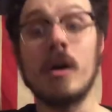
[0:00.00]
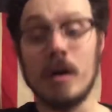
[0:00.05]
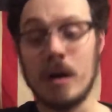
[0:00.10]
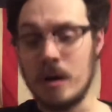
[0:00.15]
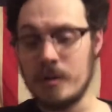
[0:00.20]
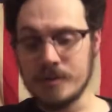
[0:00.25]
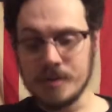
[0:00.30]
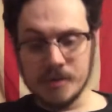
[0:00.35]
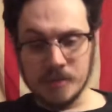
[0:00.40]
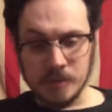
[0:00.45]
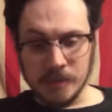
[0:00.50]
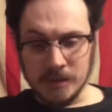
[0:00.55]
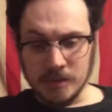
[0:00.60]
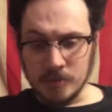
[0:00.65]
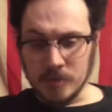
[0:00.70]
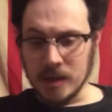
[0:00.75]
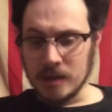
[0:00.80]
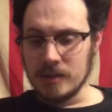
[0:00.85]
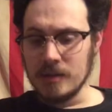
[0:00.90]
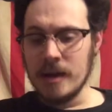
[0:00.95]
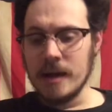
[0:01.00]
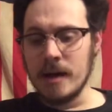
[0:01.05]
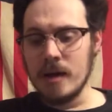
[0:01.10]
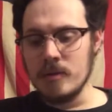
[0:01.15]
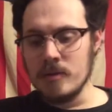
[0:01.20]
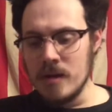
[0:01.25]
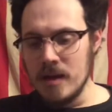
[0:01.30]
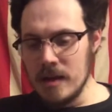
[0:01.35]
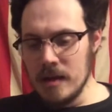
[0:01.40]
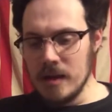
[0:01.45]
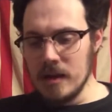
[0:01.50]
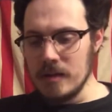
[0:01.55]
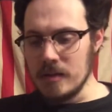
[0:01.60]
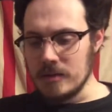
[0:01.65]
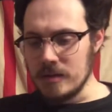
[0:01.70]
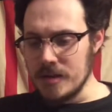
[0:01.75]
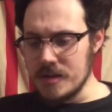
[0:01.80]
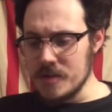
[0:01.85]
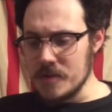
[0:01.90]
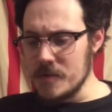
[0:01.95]
I'll just read them out loud. The
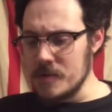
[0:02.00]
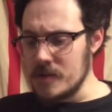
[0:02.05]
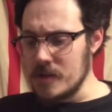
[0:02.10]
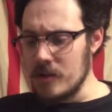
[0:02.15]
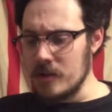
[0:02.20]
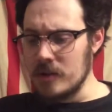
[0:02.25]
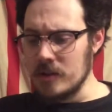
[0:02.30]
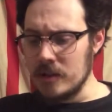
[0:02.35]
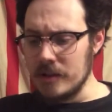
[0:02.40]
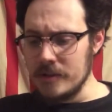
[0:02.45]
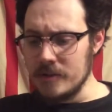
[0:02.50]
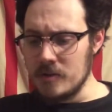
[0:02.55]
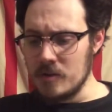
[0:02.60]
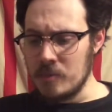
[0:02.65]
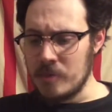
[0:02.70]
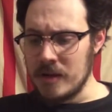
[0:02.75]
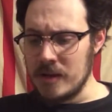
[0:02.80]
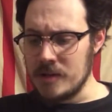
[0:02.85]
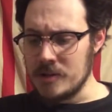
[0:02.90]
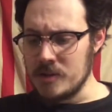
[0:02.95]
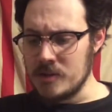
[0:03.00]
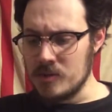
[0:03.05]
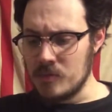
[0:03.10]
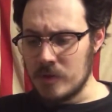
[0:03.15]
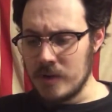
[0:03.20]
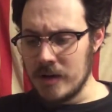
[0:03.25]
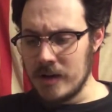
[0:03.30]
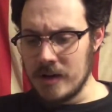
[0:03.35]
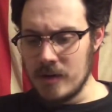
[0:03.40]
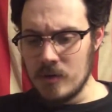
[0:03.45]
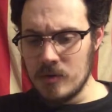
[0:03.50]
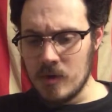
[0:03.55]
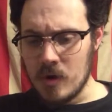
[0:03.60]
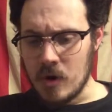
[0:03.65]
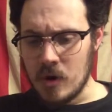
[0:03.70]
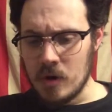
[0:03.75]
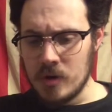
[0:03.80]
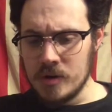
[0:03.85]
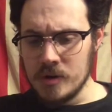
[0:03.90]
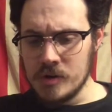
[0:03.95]
Legend of Zelda: A Link to the Past is renowned
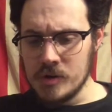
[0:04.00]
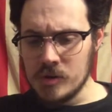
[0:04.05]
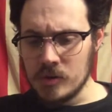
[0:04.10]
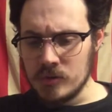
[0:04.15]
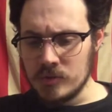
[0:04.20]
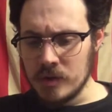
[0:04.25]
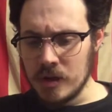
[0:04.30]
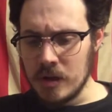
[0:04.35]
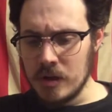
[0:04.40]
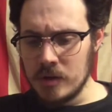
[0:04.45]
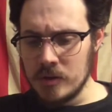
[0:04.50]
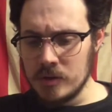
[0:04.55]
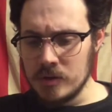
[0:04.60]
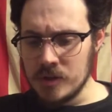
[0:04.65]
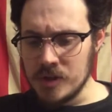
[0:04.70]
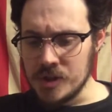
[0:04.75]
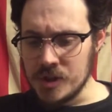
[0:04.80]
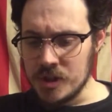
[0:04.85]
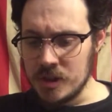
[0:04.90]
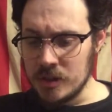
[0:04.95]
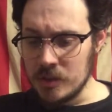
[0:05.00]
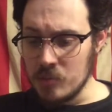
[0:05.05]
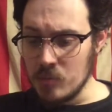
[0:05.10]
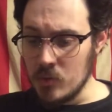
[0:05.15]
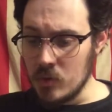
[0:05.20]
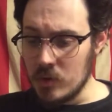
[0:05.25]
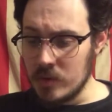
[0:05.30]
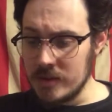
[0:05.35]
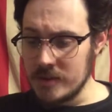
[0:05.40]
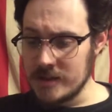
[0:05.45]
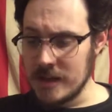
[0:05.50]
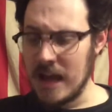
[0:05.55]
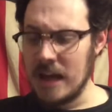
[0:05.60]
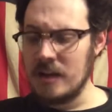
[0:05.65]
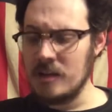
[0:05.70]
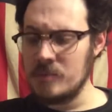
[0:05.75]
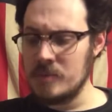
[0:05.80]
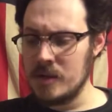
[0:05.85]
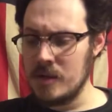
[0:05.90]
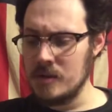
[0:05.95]
artist Shotaro Ishinomori's
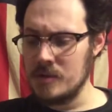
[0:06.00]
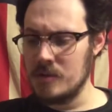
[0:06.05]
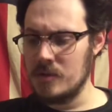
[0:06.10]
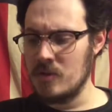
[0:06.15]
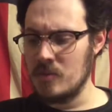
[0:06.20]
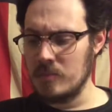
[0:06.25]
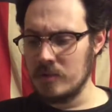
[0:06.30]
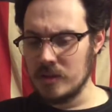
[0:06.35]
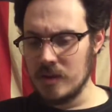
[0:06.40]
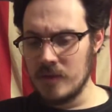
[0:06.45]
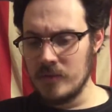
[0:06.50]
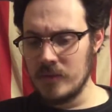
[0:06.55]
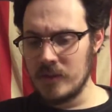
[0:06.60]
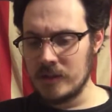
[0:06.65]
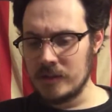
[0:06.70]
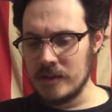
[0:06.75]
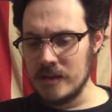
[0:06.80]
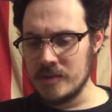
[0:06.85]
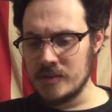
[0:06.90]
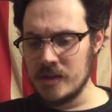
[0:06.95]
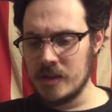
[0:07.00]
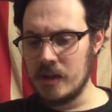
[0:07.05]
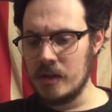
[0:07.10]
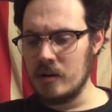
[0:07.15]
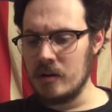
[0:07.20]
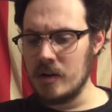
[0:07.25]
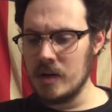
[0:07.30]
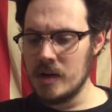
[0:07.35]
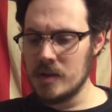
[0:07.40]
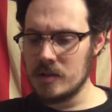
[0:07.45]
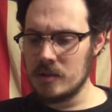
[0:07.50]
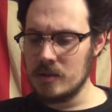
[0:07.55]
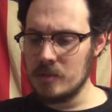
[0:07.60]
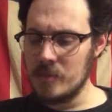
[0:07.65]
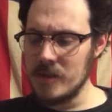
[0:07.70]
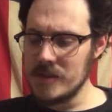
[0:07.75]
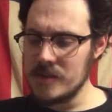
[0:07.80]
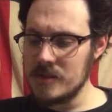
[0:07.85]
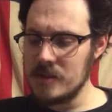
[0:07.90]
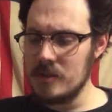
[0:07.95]
adaptation of the beloved classic internationally
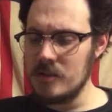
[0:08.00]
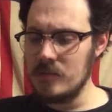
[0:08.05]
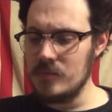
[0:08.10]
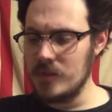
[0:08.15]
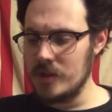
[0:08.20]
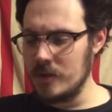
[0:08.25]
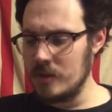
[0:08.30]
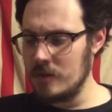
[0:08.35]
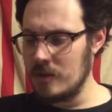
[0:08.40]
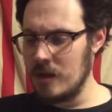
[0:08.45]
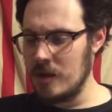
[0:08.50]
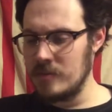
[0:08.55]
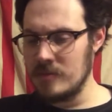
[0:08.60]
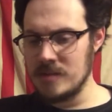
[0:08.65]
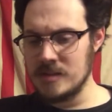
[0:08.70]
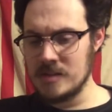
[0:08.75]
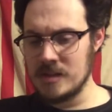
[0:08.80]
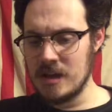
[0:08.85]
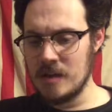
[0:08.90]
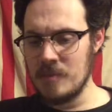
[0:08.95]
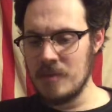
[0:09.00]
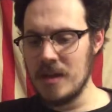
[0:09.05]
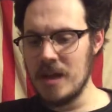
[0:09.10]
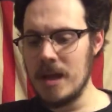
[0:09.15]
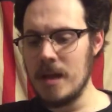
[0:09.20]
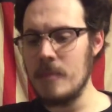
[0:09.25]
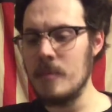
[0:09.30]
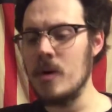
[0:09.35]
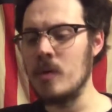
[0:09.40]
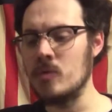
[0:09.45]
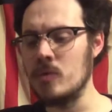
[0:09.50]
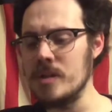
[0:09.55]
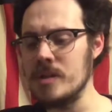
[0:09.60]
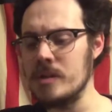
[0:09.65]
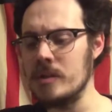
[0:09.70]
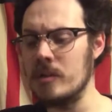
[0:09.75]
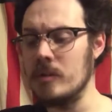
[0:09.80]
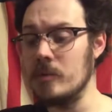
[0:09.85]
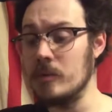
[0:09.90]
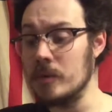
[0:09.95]
best-selling video game of the same name,
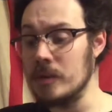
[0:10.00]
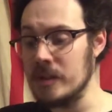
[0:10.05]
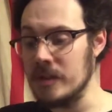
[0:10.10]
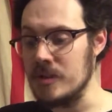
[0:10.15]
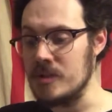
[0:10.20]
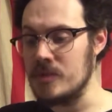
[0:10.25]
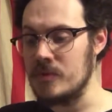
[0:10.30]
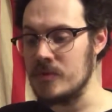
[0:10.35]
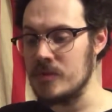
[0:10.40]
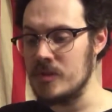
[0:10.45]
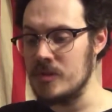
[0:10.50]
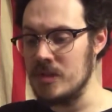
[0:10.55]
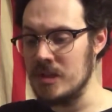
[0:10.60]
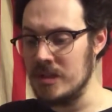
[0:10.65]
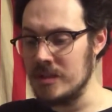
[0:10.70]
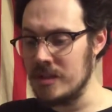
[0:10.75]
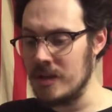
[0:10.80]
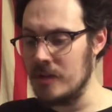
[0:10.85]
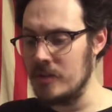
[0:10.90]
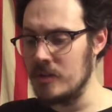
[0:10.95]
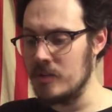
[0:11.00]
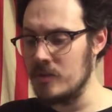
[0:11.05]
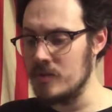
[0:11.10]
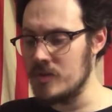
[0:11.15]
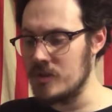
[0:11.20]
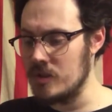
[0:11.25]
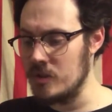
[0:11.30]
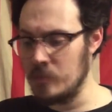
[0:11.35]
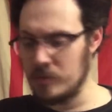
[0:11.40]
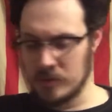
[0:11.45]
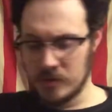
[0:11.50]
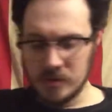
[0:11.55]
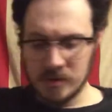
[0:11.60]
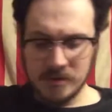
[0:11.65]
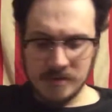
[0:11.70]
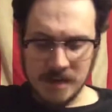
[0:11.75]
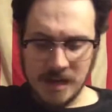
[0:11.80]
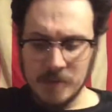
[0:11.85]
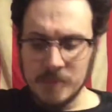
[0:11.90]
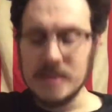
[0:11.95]
originally released for Nintendo's Super
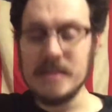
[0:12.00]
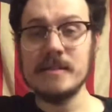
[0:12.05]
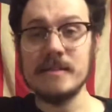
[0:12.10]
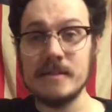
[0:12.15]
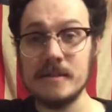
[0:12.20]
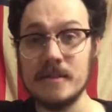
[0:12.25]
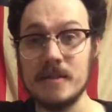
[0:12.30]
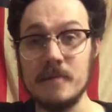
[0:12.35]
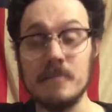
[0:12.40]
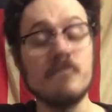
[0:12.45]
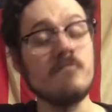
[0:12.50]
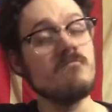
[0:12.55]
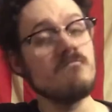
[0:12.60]
Entertainment System.